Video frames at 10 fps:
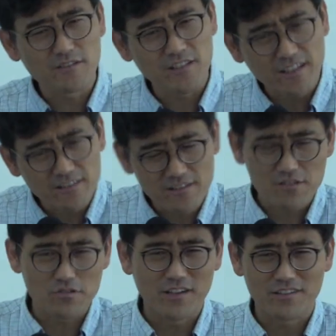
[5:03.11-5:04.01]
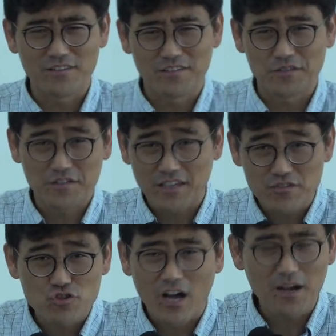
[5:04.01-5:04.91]
for get uh,
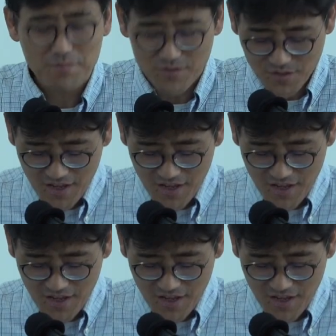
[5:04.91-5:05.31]
get jobs or